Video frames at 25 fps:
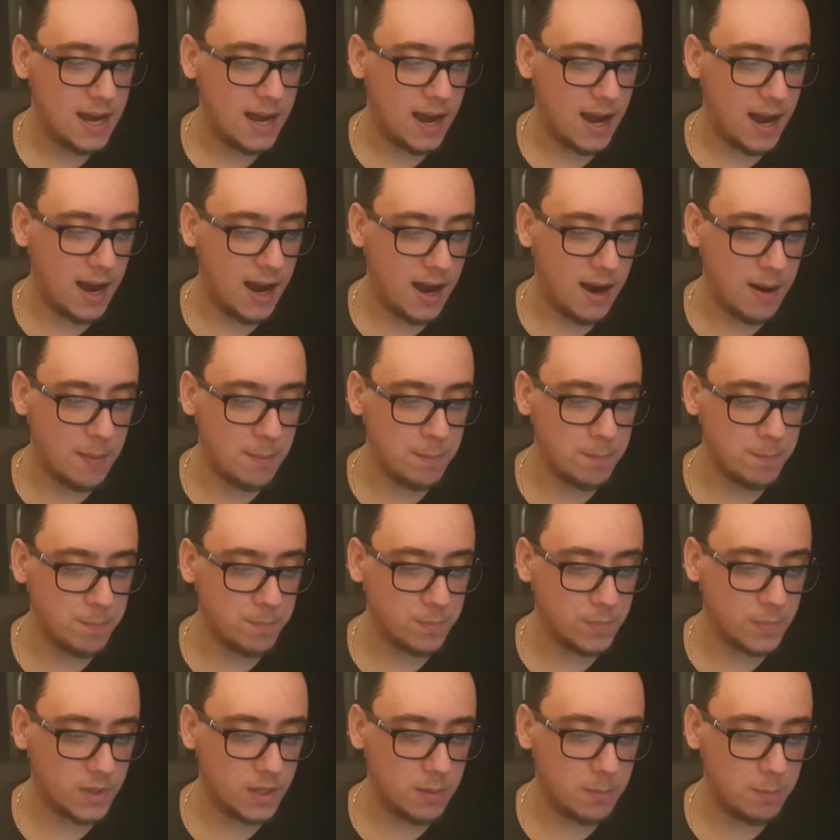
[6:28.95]

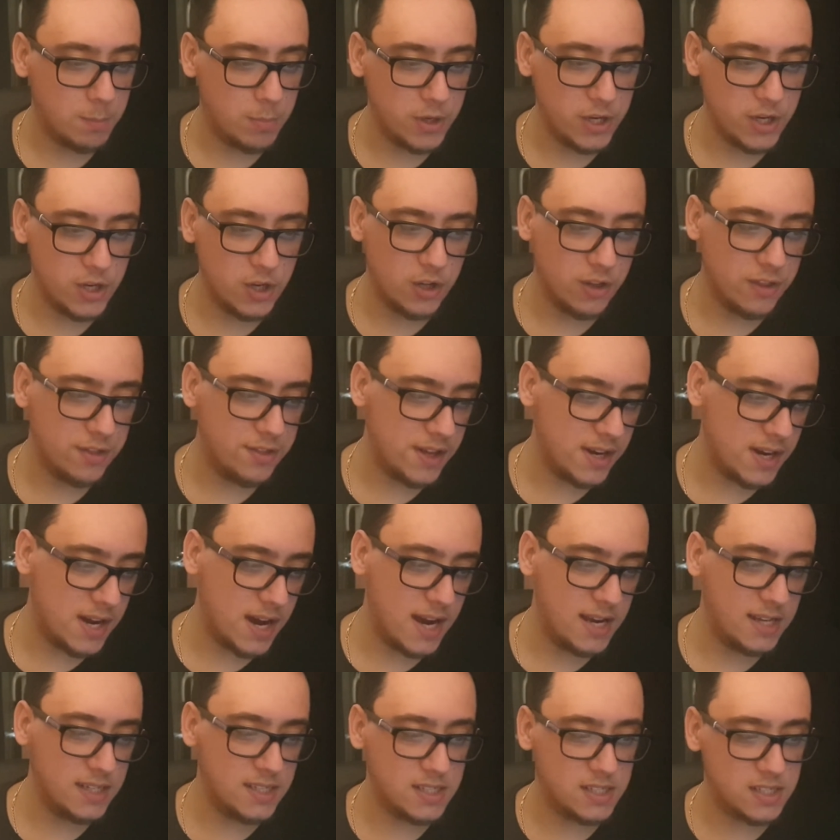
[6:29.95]
But, you know, Thin
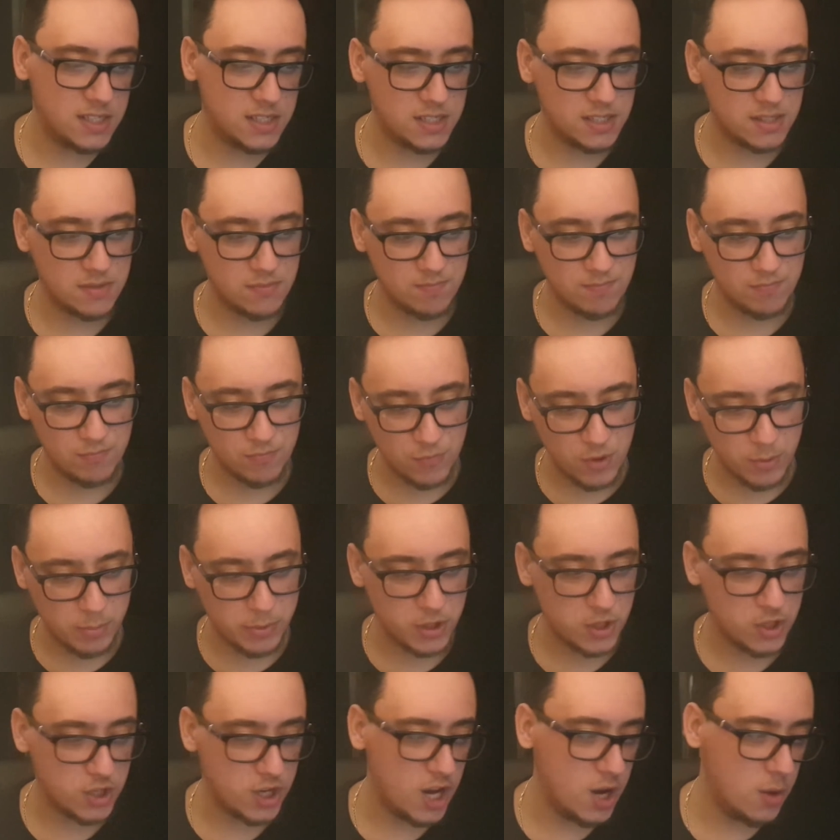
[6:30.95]
Ice,
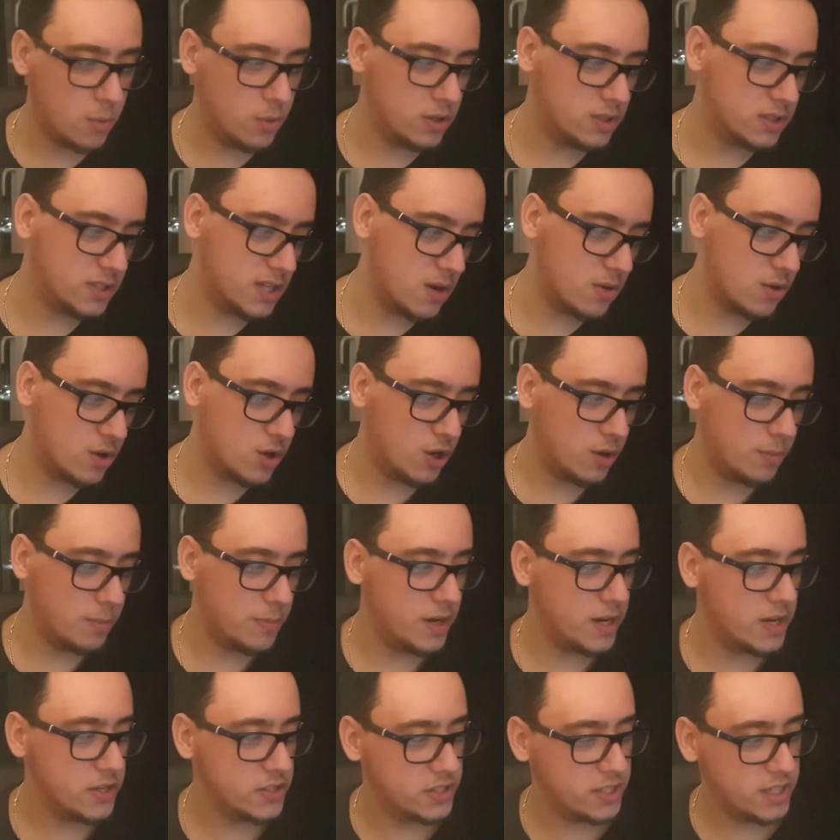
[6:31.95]
Robert Sherwood, Town Called
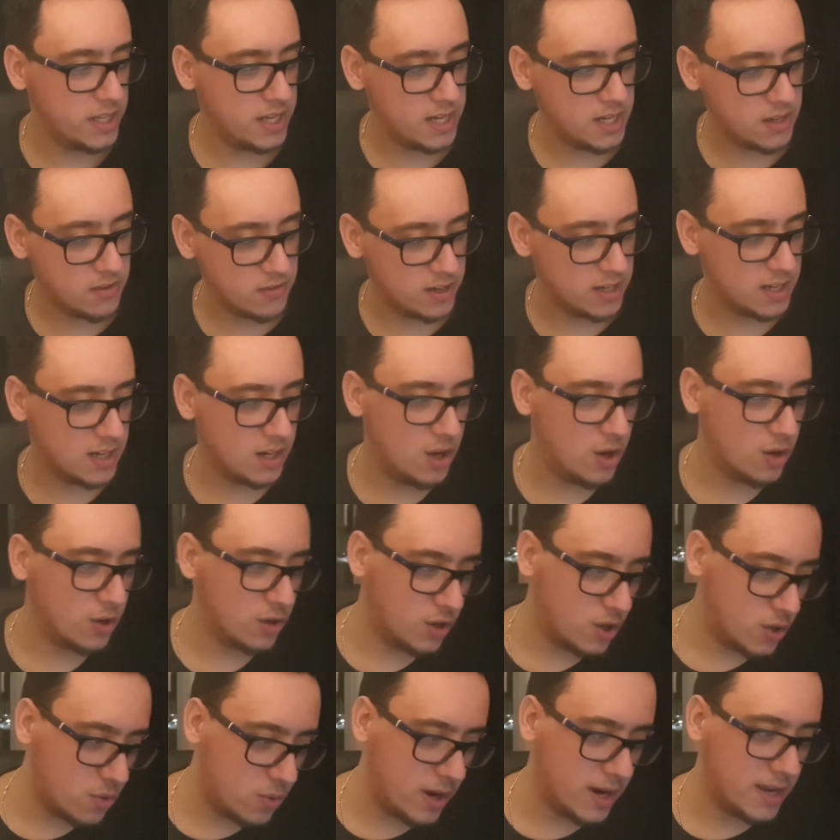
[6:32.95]
Mercy, Gridlock,
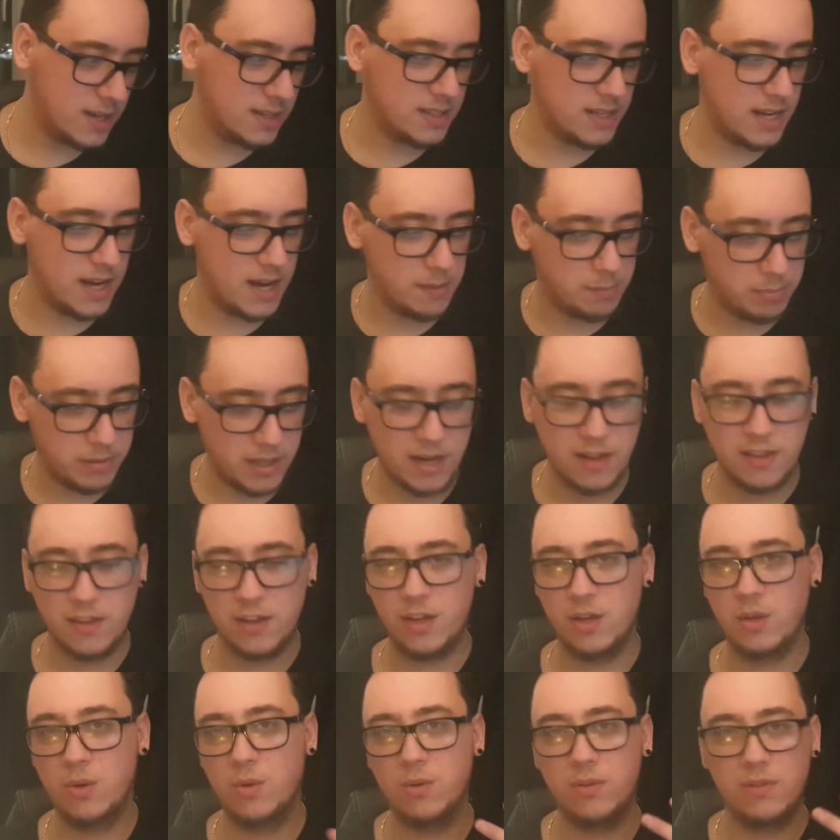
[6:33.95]
and Quiet Dead, Planet of
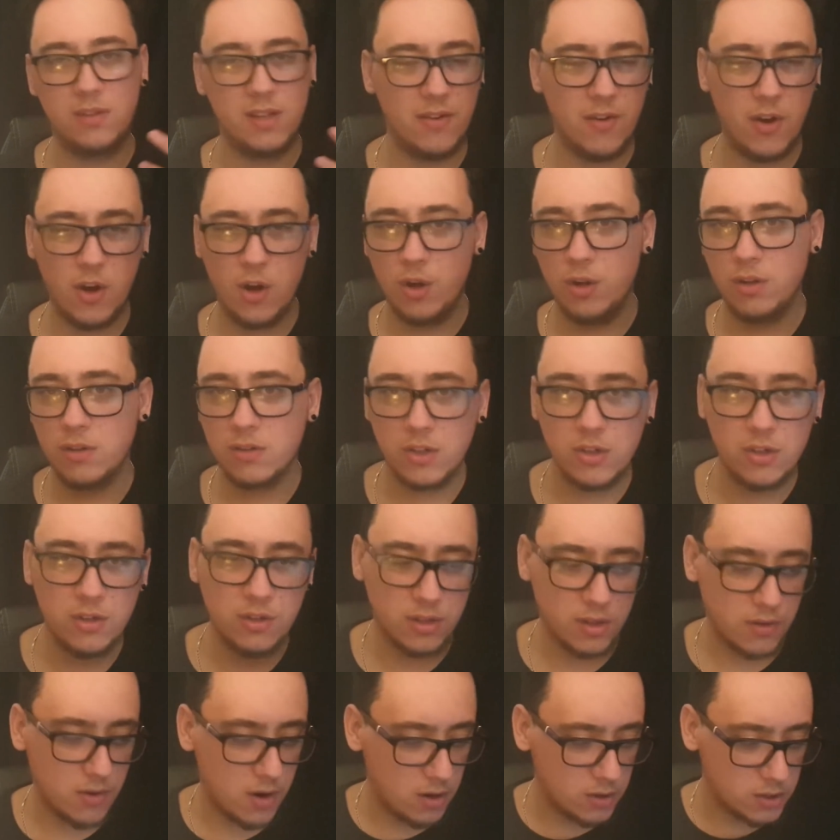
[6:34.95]
the Ood, they're all
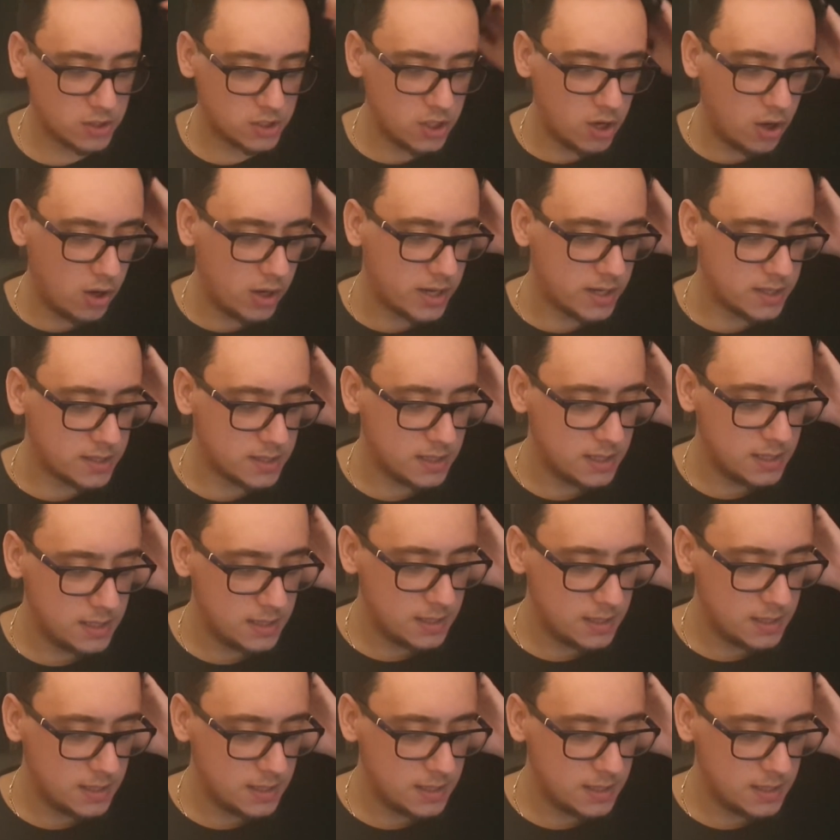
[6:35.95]
good, they're all solid.